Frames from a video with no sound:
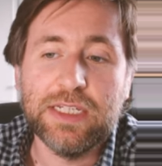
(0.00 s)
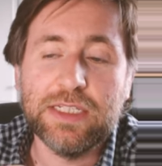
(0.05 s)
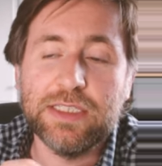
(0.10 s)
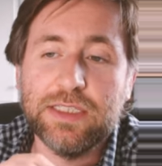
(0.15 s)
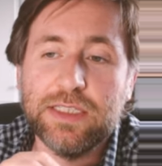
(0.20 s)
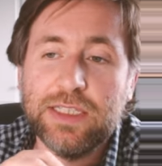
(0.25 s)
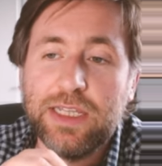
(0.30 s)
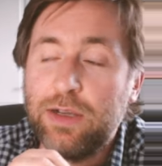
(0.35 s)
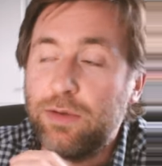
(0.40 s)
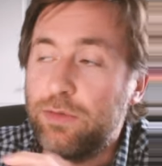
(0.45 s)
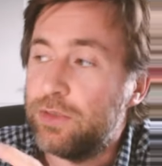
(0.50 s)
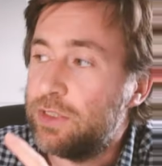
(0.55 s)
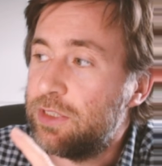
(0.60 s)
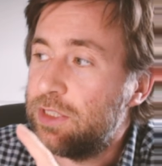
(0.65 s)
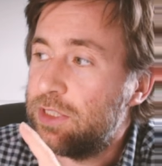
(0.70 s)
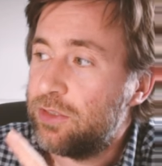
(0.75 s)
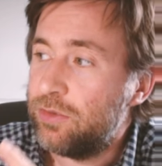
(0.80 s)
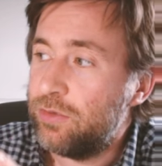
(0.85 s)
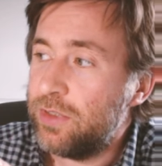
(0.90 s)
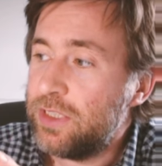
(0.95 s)
Now, the
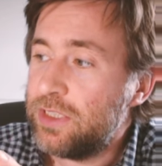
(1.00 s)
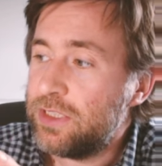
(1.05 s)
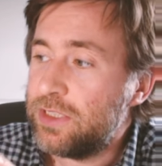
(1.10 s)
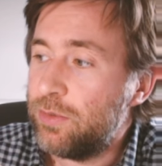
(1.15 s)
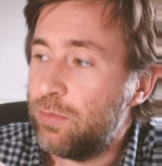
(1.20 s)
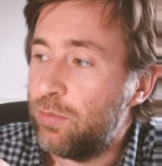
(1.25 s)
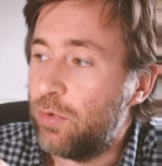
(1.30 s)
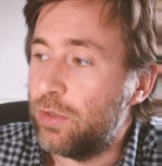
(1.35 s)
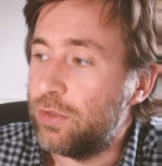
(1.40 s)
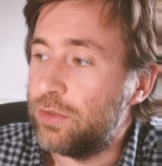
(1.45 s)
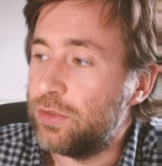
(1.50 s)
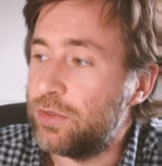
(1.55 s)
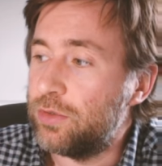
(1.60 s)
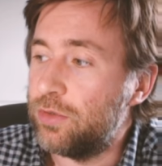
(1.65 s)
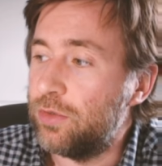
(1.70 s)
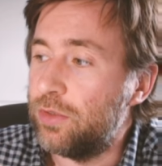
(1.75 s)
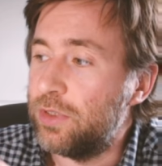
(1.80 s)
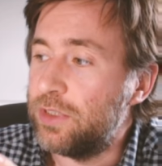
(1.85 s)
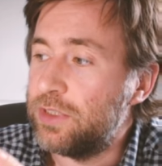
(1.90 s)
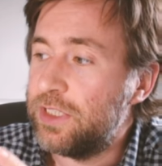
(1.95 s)
decrease in one
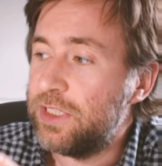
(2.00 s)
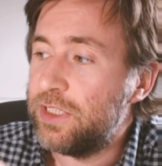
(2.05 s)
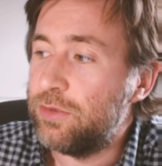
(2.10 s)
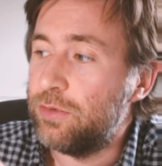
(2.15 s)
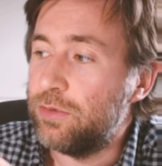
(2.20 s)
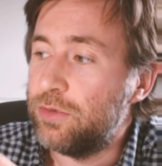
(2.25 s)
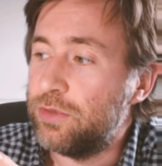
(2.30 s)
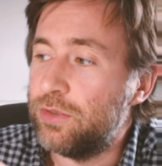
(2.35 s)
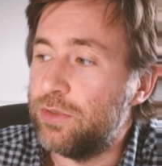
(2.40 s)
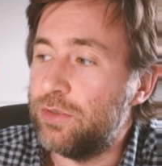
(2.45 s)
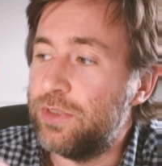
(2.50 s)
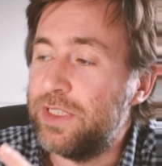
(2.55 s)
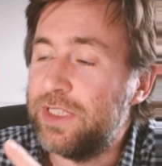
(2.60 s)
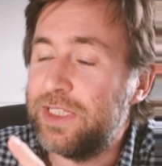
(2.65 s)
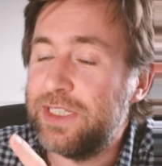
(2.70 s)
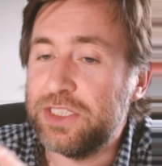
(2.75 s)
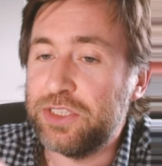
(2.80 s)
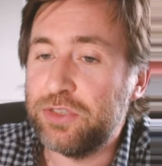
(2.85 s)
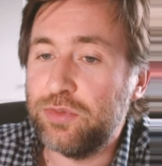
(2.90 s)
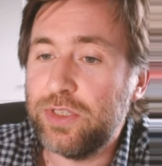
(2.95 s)
store is equal to
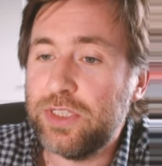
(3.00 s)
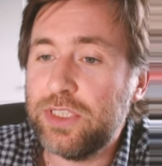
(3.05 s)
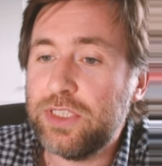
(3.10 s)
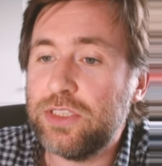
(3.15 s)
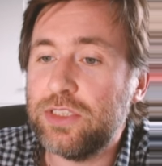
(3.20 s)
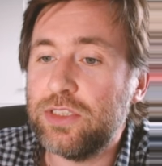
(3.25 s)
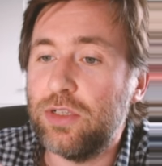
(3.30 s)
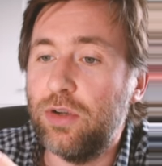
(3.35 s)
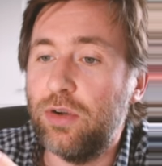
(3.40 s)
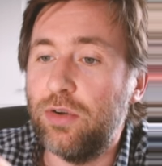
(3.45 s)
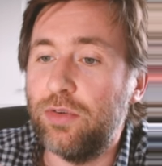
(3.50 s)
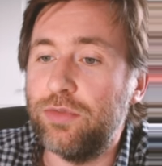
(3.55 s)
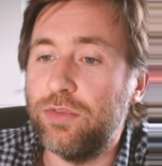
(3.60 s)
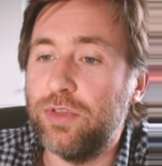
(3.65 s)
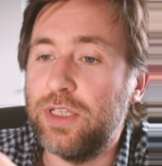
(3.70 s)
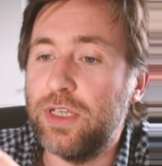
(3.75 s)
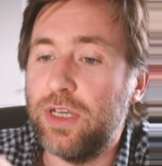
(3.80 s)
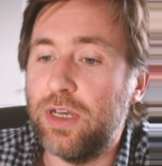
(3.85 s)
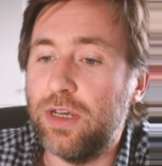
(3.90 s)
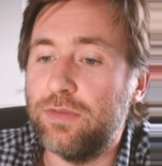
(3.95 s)
the increase of
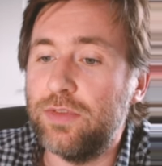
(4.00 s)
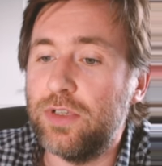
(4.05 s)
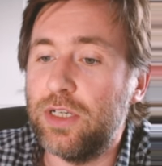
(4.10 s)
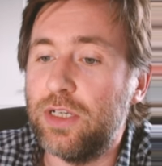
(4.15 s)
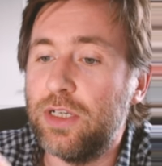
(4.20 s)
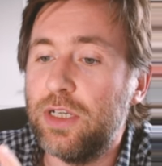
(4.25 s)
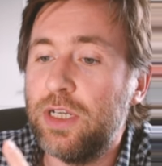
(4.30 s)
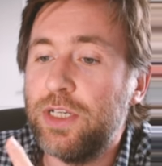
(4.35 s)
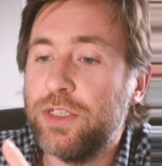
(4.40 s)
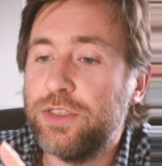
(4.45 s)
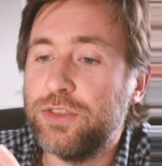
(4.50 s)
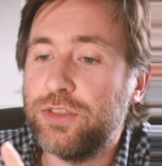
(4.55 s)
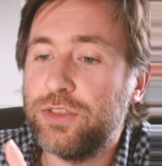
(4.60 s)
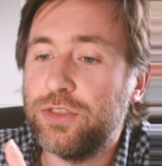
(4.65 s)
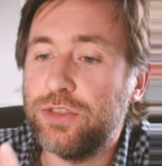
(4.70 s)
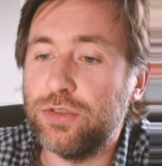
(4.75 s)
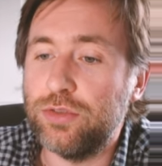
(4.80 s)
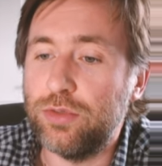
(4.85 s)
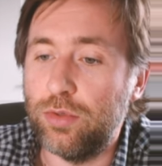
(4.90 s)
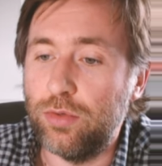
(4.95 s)
the other
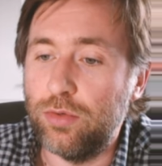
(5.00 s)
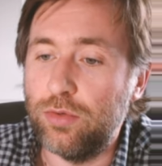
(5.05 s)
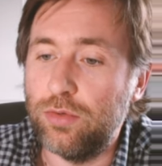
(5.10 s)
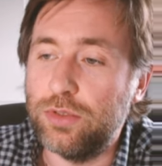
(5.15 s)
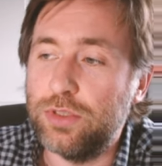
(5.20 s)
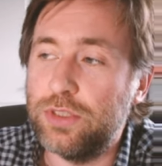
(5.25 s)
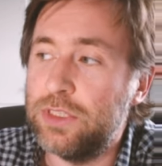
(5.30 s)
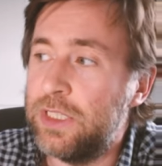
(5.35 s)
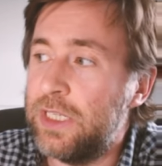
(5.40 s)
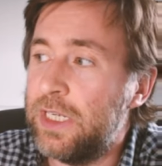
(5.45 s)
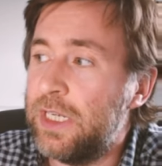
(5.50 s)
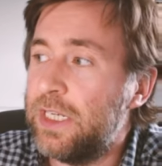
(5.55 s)
stores.